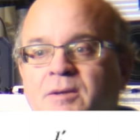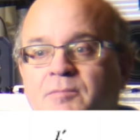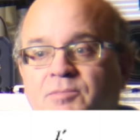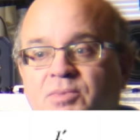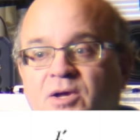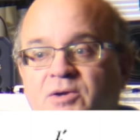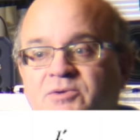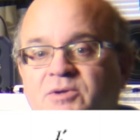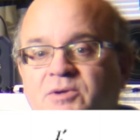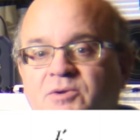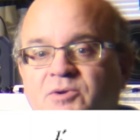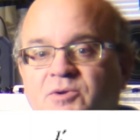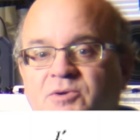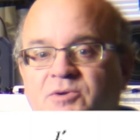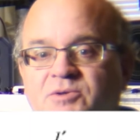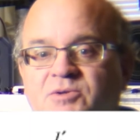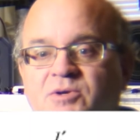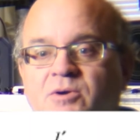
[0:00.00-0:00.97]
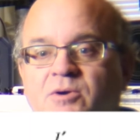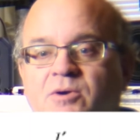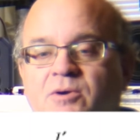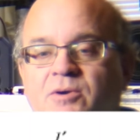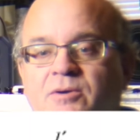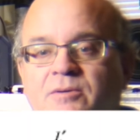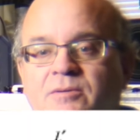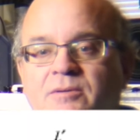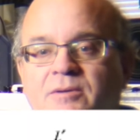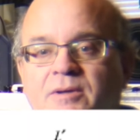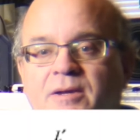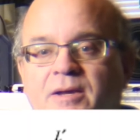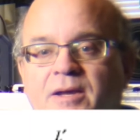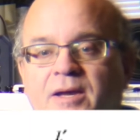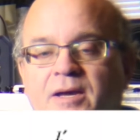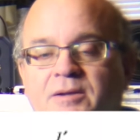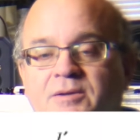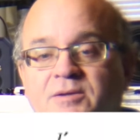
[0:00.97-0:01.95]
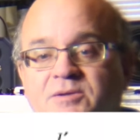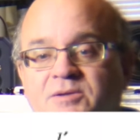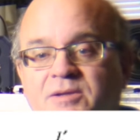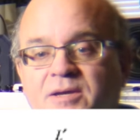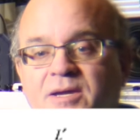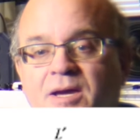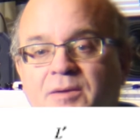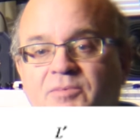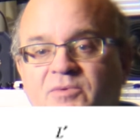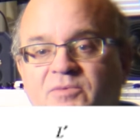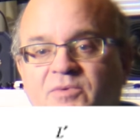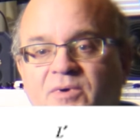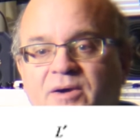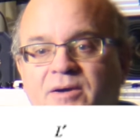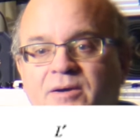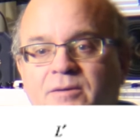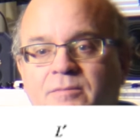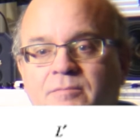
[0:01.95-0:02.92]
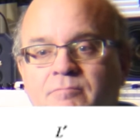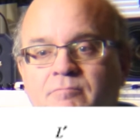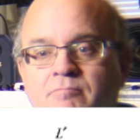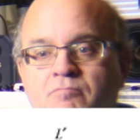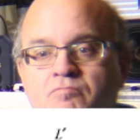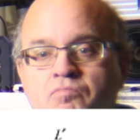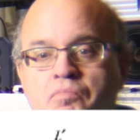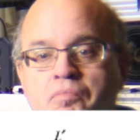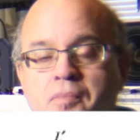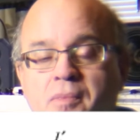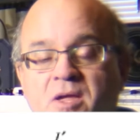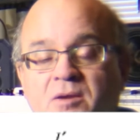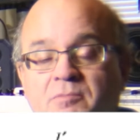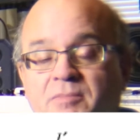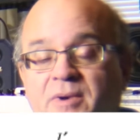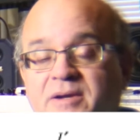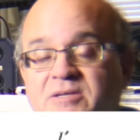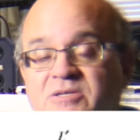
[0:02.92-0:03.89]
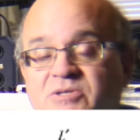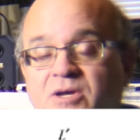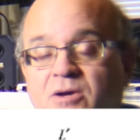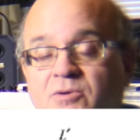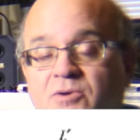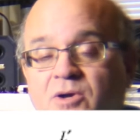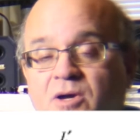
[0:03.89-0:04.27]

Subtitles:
plugged into your guitar and into the amplifier, it might sound